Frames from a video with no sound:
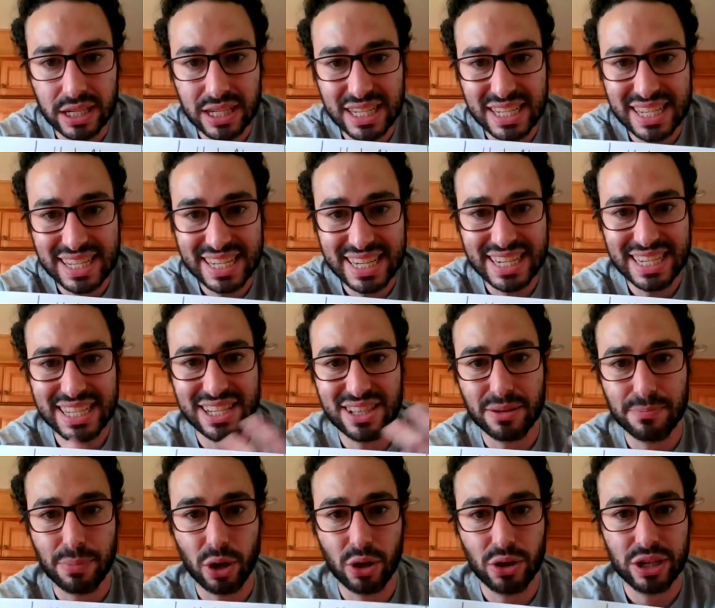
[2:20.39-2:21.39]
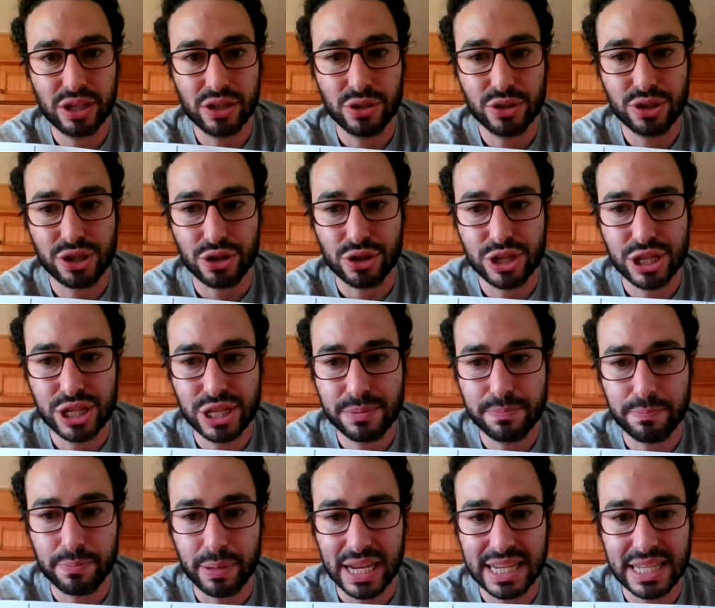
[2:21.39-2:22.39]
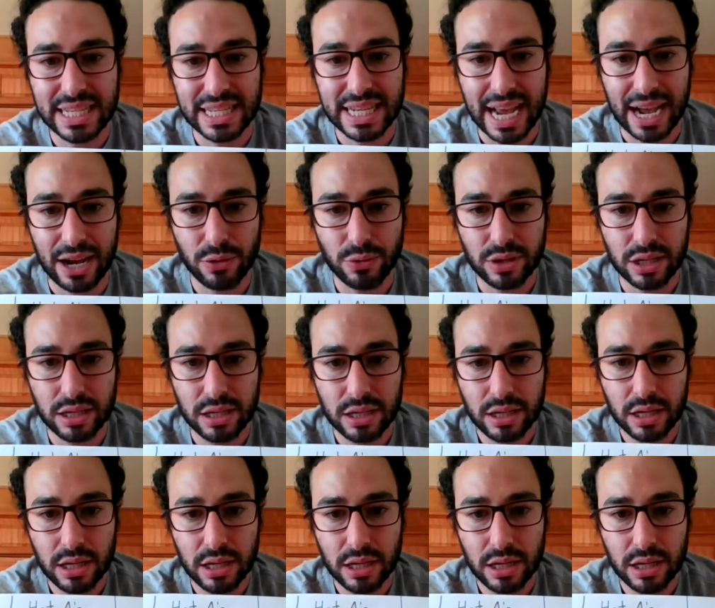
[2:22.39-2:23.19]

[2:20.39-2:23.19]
Since the particles are spaced out,